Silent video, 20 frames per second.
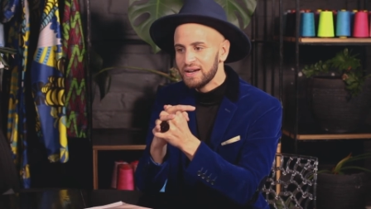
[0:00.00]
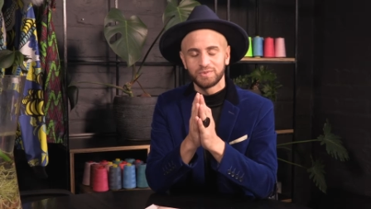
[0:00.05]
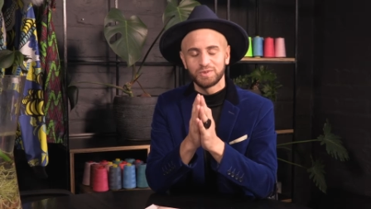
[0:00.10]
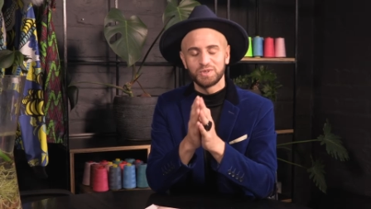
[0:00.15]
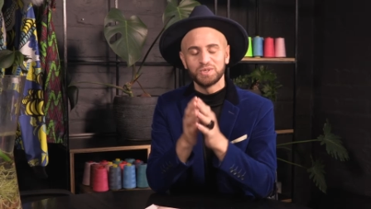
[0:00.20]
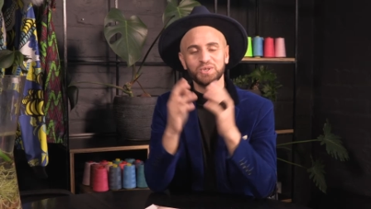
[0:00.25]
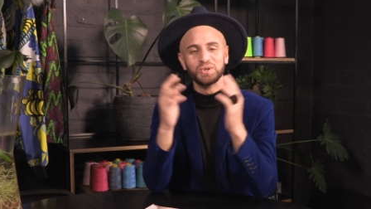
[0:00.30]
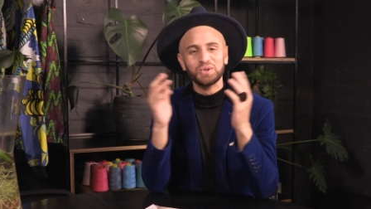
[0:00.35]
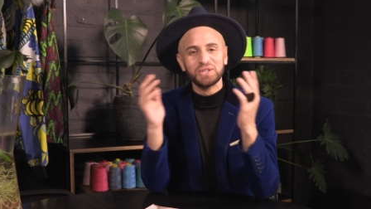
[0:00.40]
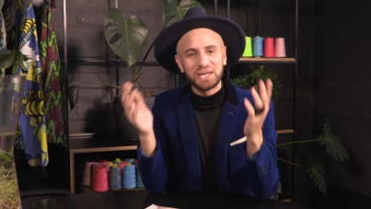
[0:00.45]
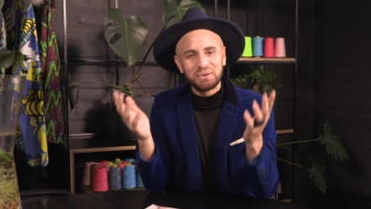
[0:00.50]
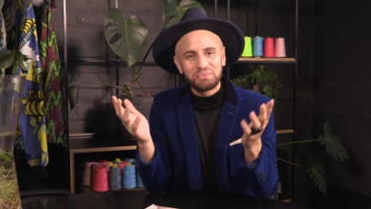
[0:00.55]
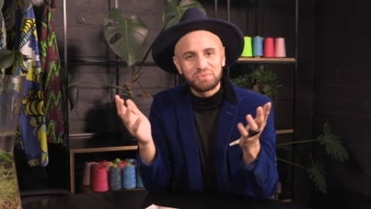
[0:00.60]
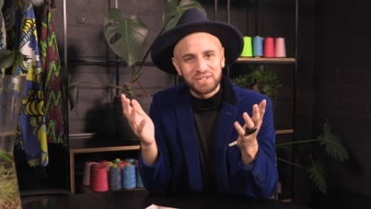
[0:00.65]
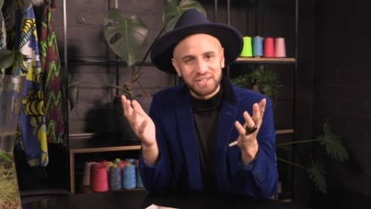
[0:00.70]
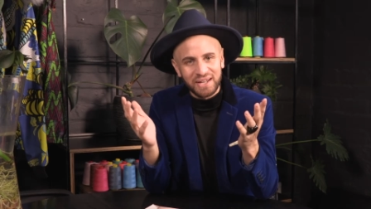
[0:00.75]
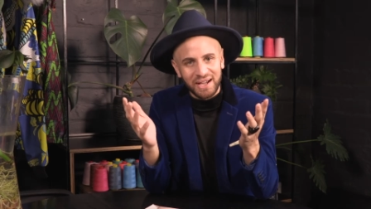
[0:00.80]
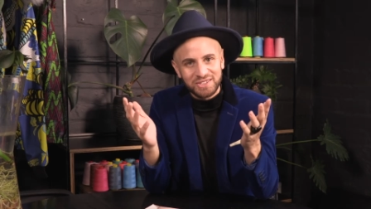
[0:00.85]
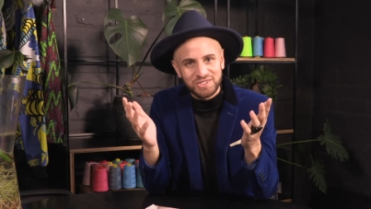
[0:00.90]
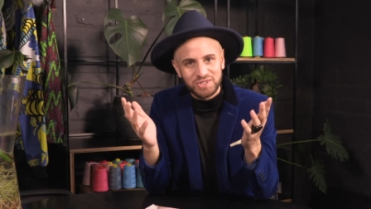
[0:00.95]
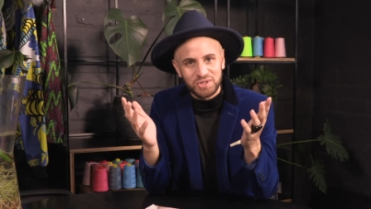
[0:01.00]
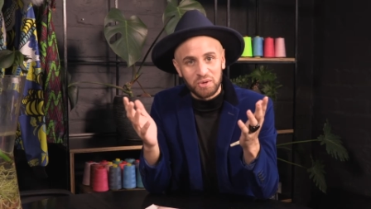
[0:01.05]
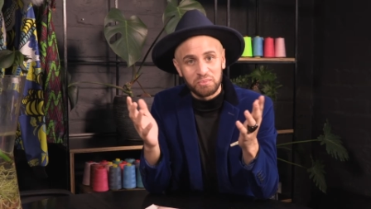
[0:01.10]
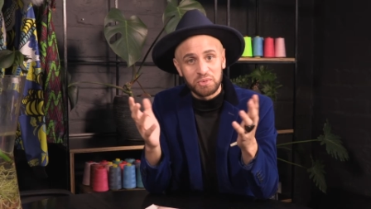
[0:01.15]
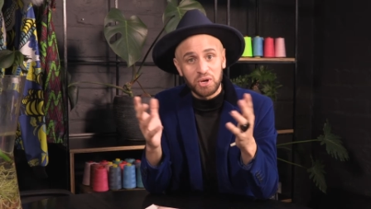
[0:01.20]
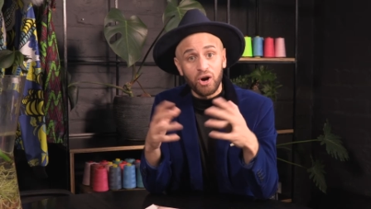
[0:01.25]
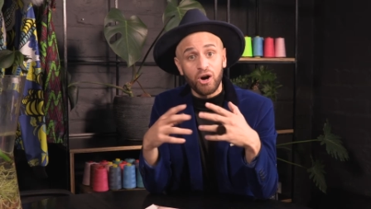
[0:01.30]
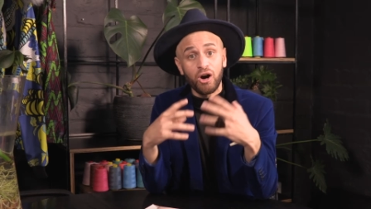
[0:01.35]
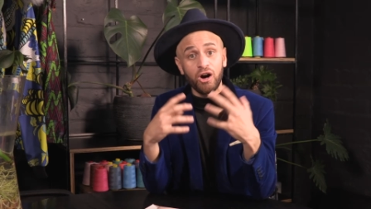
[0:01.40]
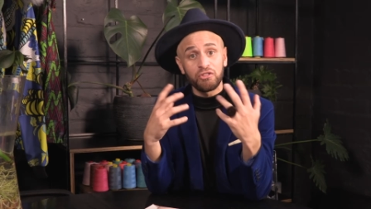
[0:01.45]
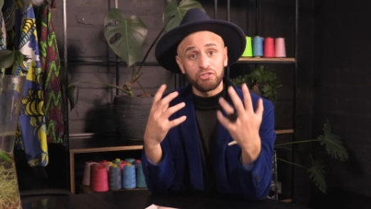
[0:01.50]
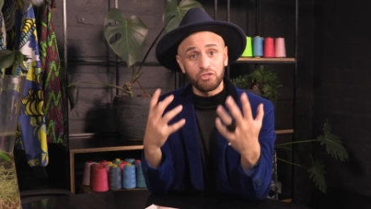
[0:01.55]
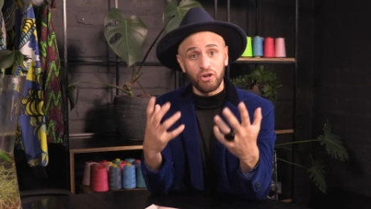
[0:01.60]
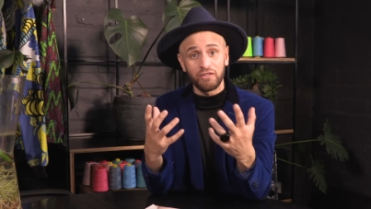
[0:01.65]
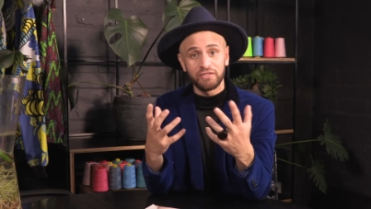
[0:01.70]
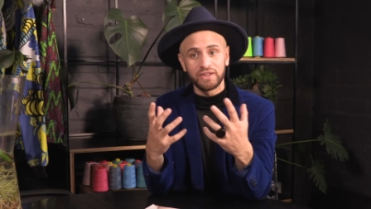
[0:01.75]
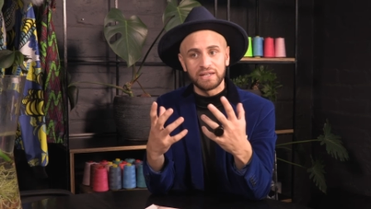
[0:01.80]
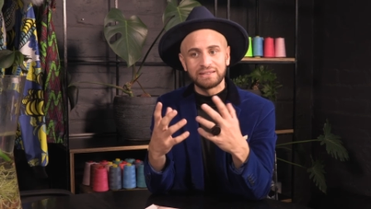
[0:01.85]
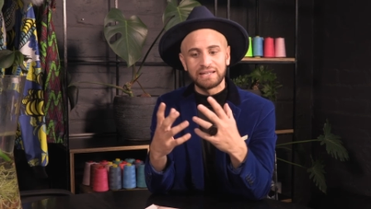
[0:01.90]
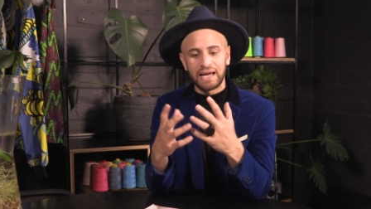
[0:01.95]
to do the introduction on behalf
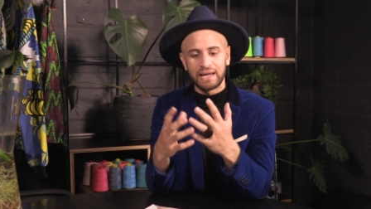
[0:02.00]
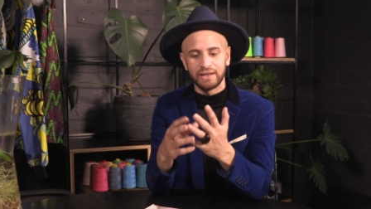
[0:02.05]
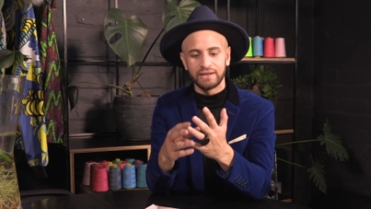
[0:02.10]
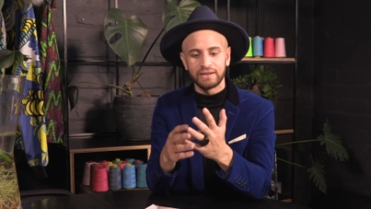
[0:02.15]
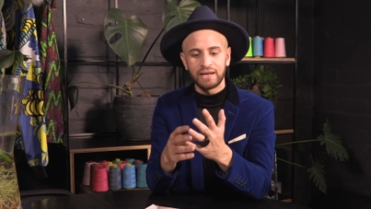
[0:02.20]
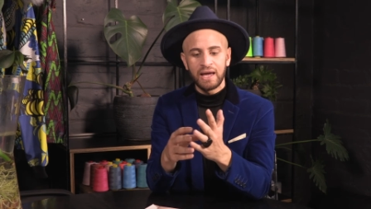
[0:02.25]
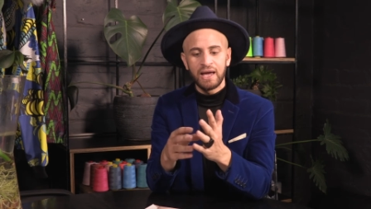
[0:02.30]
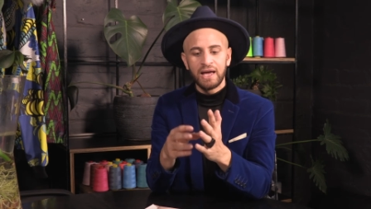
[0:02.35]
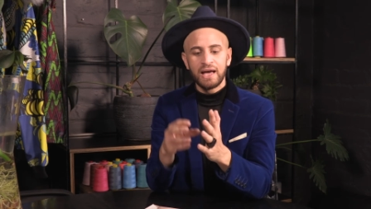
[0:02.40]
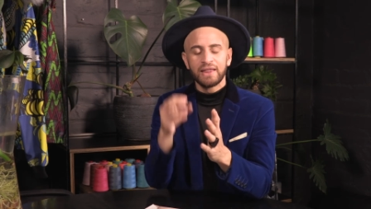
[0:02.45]
of the talent.